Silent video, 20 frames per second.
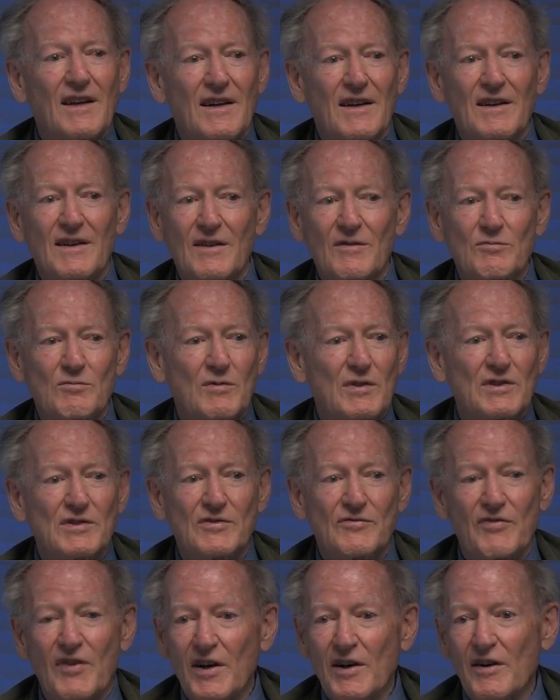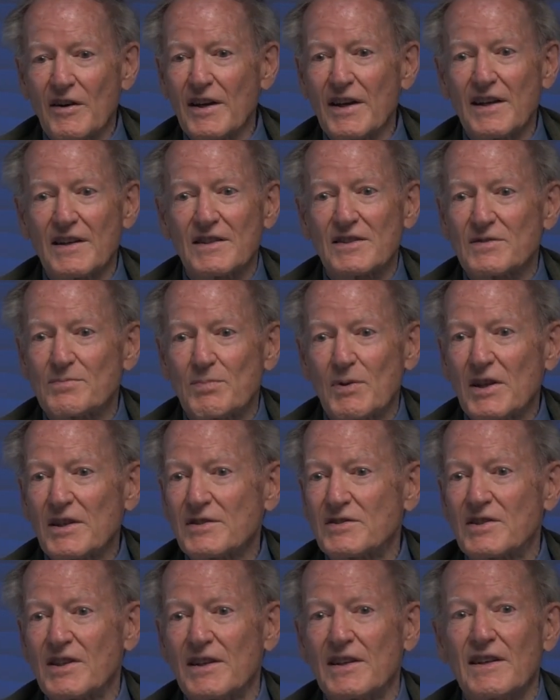was very
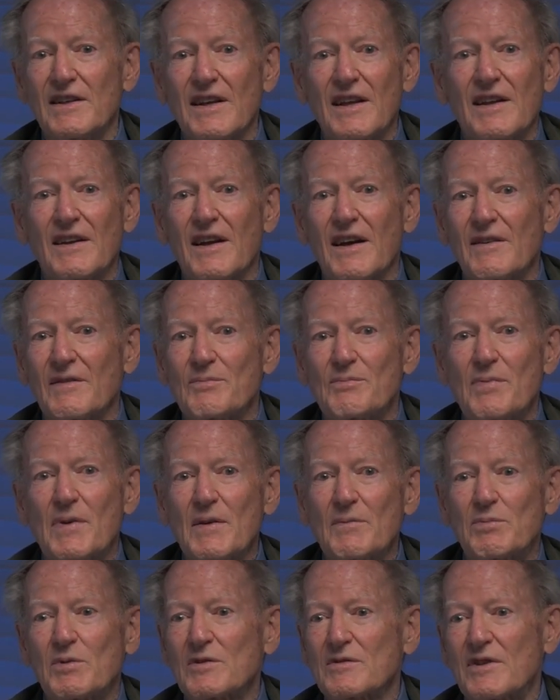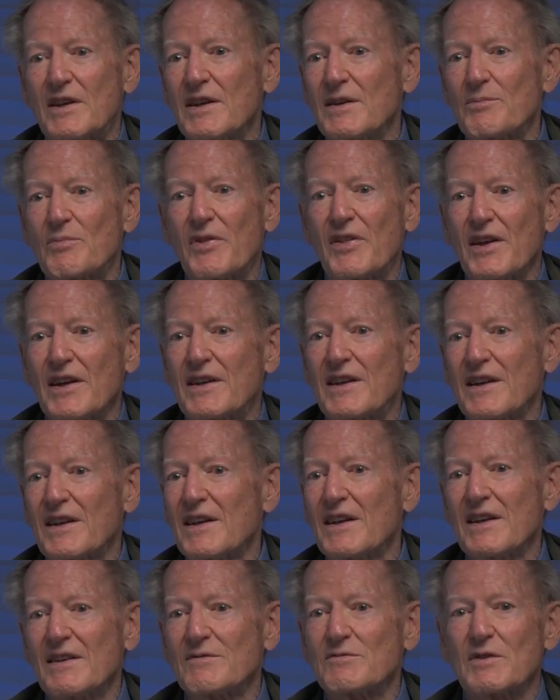explicit. People keep thinking
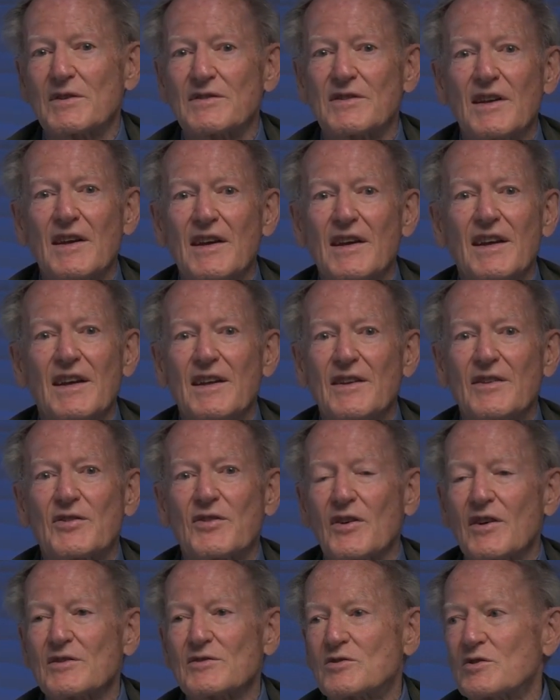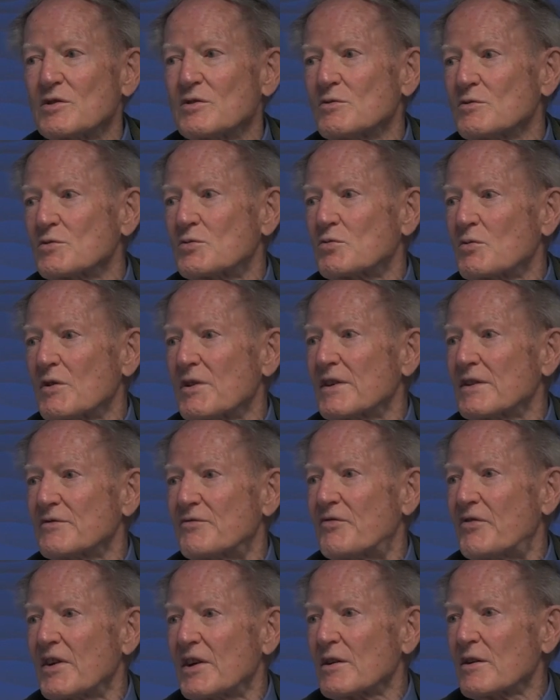he thought Jews were
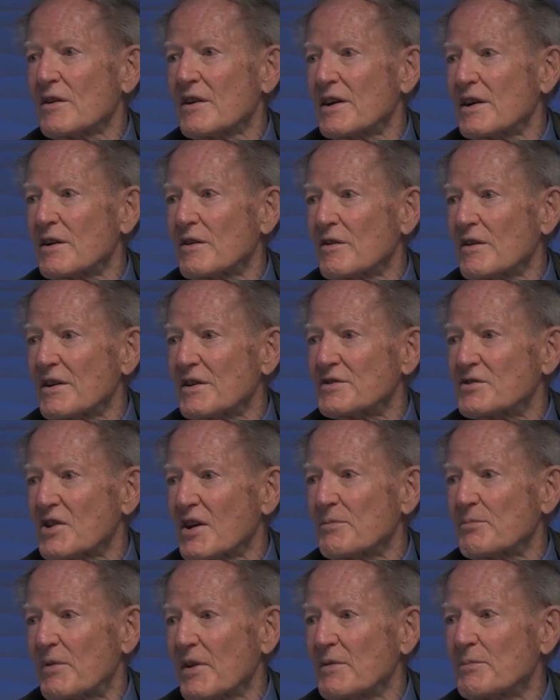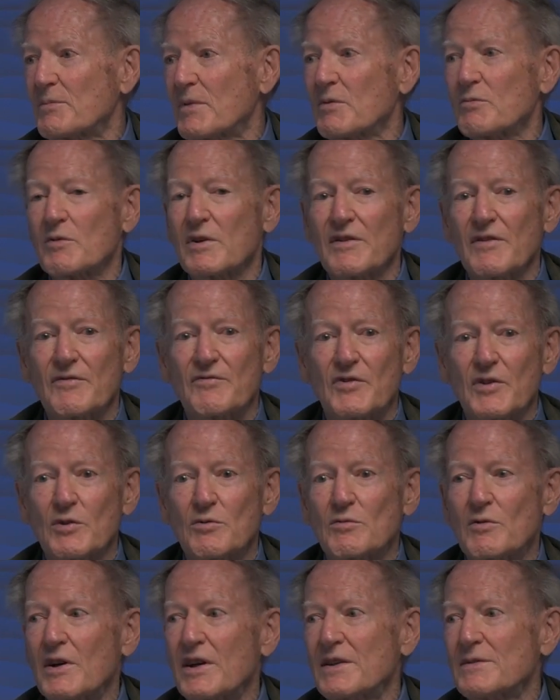inferior or something. But if you
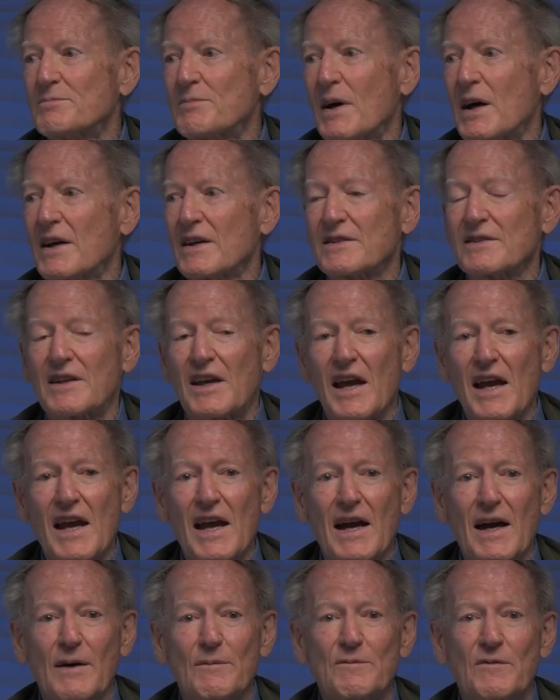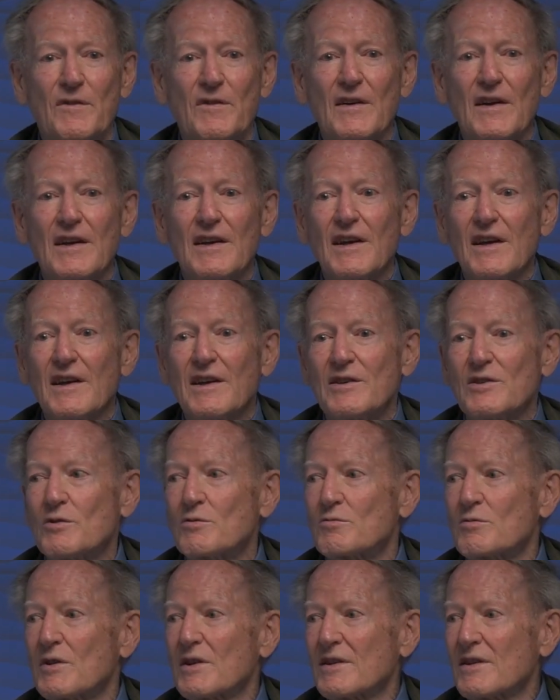read Mein Kampf, you
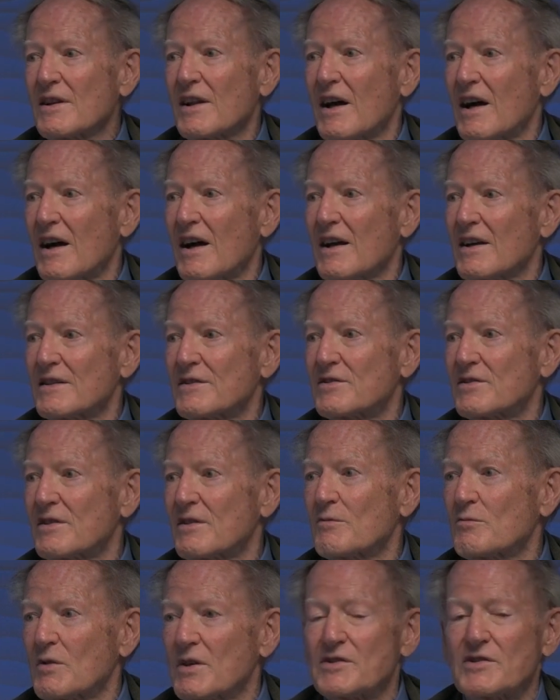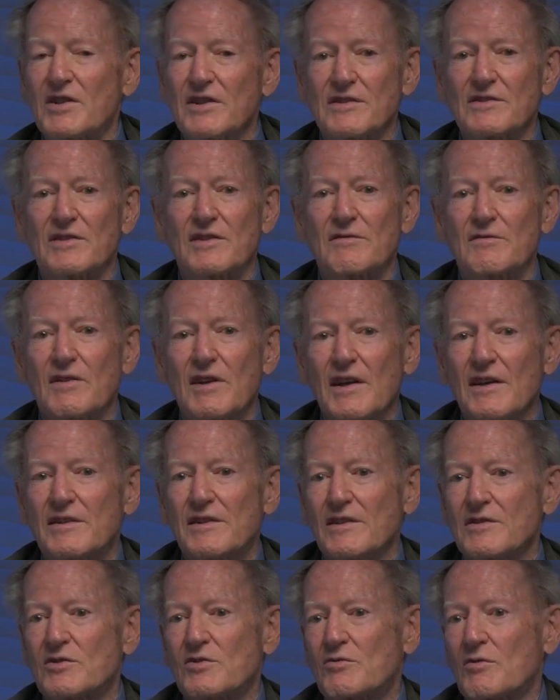realize, which is
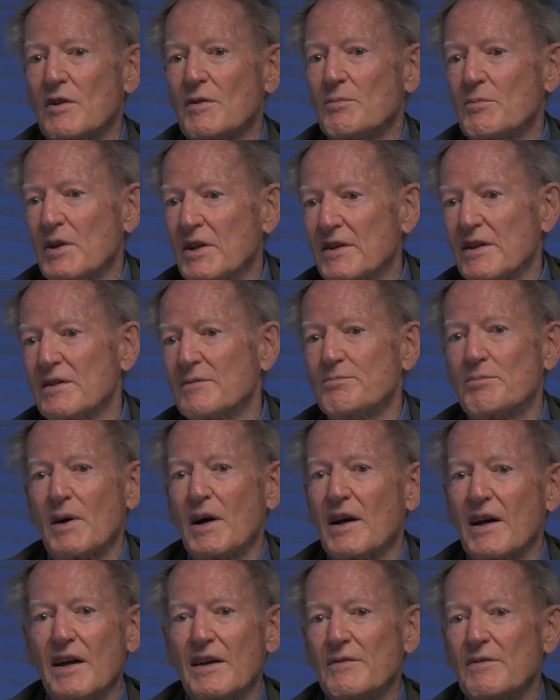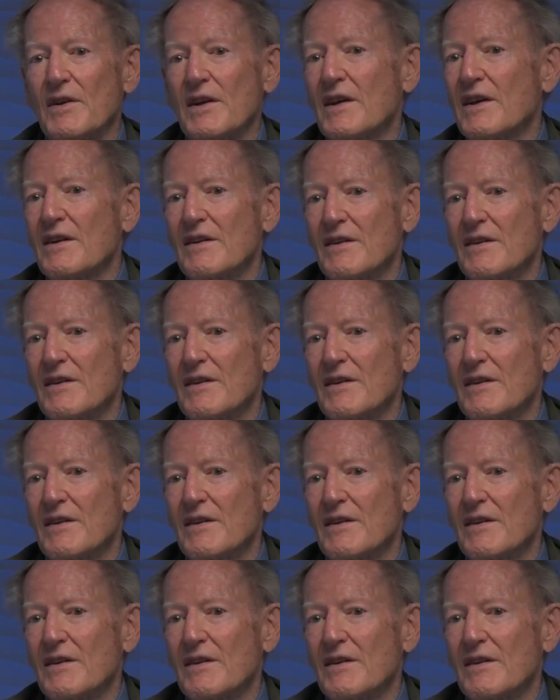distributed by